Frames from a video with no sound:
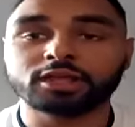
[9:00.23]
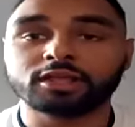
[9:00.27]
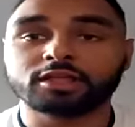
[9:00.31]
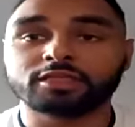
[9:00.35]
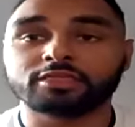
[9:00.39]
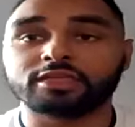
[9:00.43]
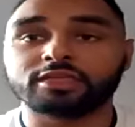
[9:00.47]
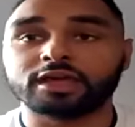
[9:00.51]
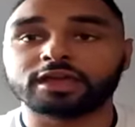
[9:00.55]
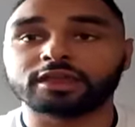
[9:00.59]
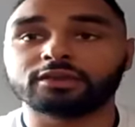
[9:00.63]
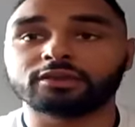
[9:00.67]

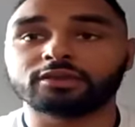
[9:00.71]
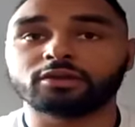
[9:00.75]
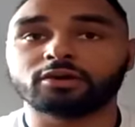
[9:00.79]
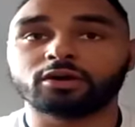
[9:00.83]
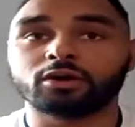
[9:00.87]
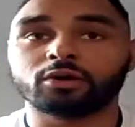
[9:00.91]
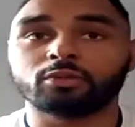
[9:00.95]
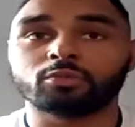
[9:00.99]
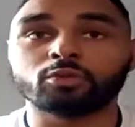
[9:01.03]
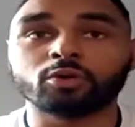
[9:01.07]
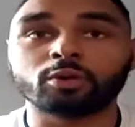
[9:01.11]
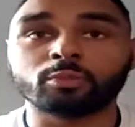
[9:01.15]
then
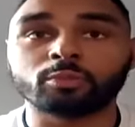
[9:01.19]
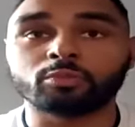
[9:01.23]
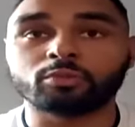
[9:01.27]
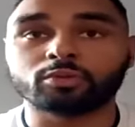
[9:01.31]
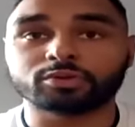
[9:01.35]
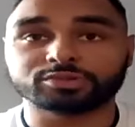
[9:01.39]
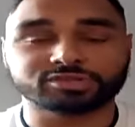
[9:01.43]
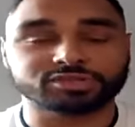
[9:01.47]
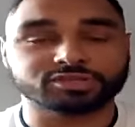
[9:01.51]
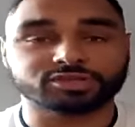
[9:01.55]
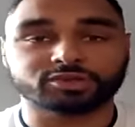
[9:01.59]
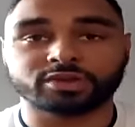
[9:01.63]
warmer
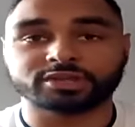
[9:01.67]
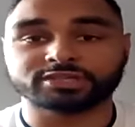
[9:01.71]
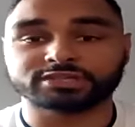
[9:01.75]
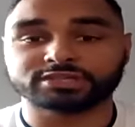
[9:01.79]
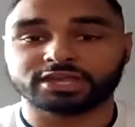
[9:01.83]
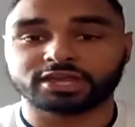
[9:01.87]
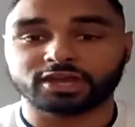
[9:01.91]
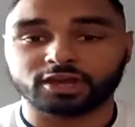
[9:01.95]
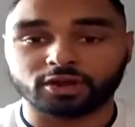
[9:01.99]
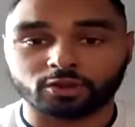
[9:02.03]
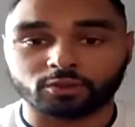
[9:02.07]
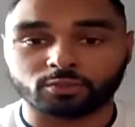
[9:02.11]
water is going to
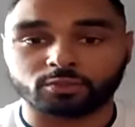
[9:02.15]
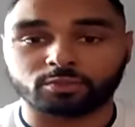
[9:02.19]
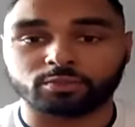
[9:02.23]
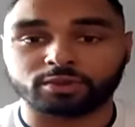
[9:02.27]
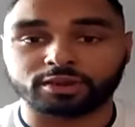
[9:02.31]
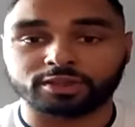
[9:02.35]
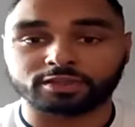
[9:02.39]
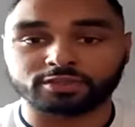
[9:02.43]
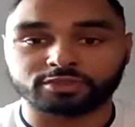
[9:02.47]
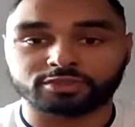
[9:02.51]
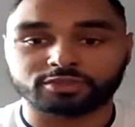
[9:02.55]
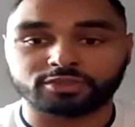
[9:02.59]
help
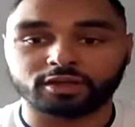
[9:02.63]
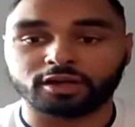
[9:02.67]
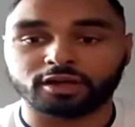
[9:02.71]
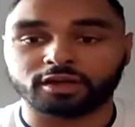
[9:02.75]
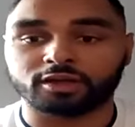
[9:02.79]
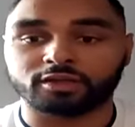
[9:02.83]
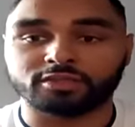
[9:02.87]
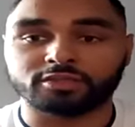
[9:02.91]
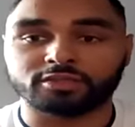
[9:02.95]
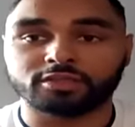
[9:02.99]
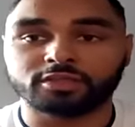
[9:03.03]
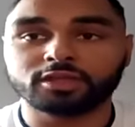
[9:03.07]
with
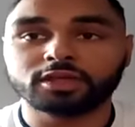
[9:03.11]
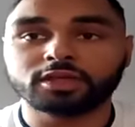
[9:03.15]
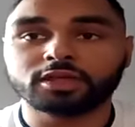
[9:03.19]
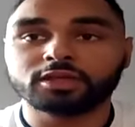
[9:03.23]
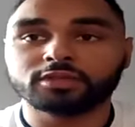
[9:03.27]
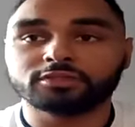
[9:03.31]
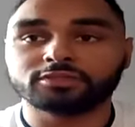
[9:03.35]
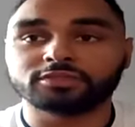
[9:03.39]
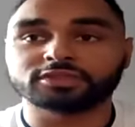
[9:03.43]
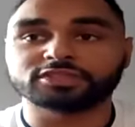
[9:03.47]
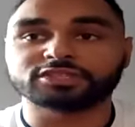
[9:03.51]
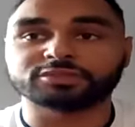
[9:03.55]

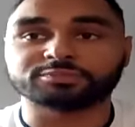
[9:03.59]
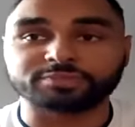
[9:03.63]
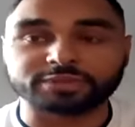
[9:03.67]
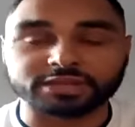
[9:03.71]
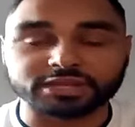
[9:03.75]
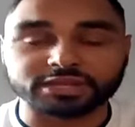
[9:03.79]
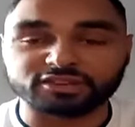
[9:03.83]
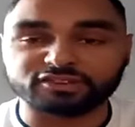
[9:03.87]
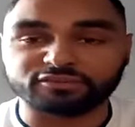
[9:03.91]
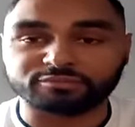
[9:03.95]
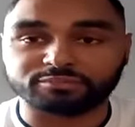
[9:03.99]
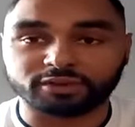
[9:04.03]
the
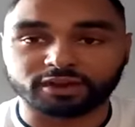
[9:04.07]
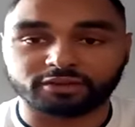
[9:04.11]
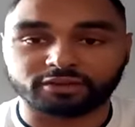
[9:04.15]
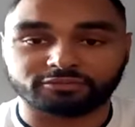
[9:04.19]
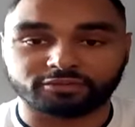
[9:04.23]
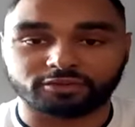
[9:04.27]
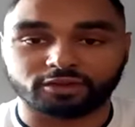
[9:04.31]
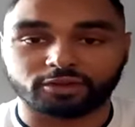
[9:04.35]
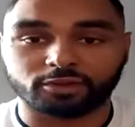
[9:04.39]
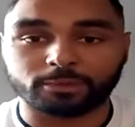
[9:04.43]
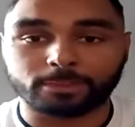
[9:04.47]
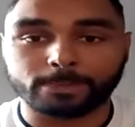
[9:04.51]
speed of blood
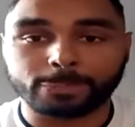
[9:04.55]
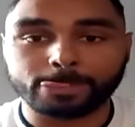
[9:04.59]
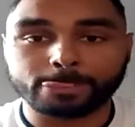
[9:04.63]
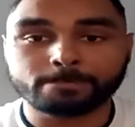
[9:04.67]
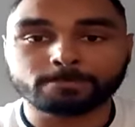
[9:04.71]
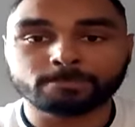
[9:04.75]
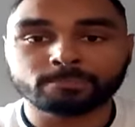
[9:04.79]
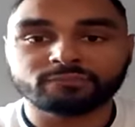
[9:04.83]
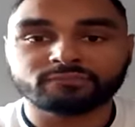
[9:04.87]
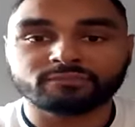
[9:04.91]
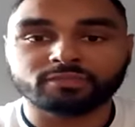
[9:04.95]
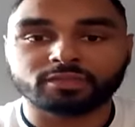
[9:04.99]
flow.
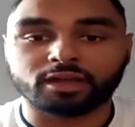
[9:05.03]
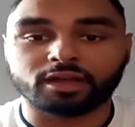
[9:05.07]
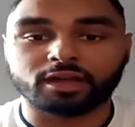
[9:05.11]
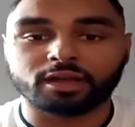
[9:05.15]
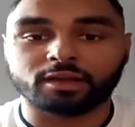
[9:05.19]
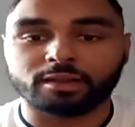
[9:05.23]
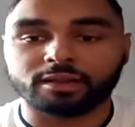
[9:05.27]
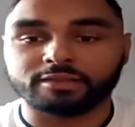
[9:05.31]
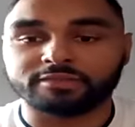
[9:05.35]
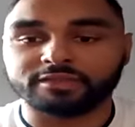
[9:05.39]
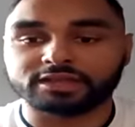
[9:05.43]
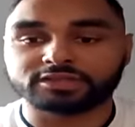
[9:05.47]

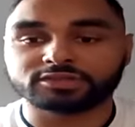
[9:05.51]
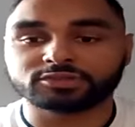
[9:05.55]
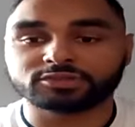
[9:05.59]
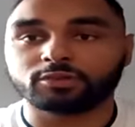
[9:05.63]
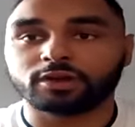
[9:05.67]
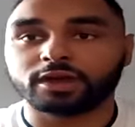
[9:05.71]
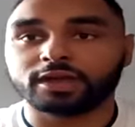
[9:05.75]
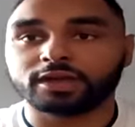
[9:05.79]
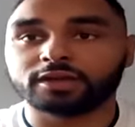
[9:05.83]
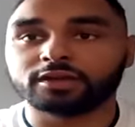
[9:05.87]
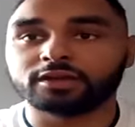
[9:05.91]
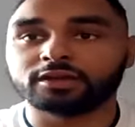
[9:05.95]
And that's
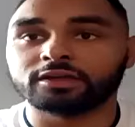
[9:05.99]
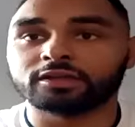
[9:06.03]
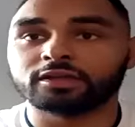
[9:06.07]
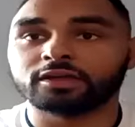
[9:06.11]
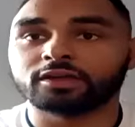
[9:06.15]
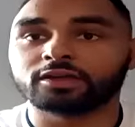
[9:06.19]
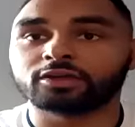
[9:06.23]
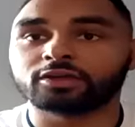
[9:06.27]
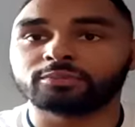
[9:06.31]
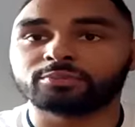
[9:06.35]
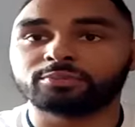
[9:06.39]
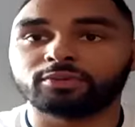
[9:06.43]
quite
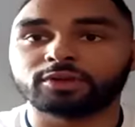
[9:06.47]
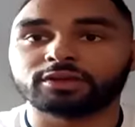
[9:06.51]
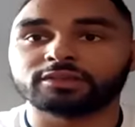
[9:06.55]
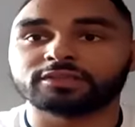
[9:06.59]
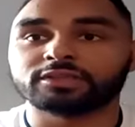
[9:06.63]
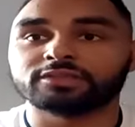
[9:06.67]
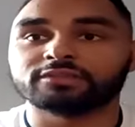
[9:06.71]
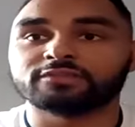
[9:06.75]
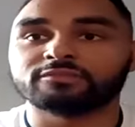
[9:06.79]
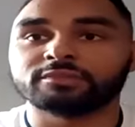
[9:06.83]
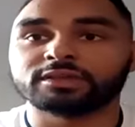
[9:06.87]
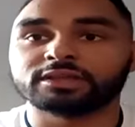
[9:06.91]
a good point
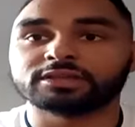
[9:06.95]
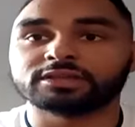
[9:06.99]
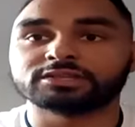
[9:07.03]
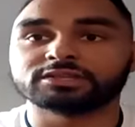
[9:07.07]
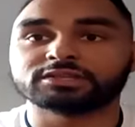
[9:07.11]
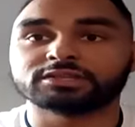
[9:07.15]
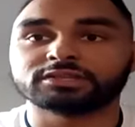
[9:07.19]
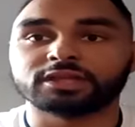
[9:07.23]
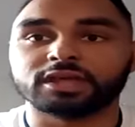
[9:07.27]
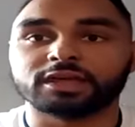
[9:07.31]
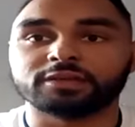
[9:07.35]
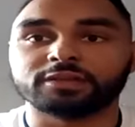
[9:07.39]
that you made
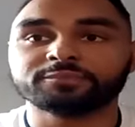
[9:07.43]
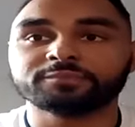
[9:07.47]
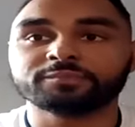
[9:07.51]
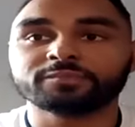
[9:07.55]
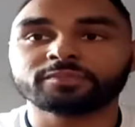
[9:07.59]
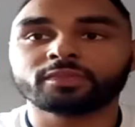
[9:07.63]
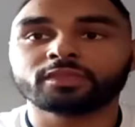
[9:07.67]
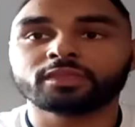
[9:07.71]
just then.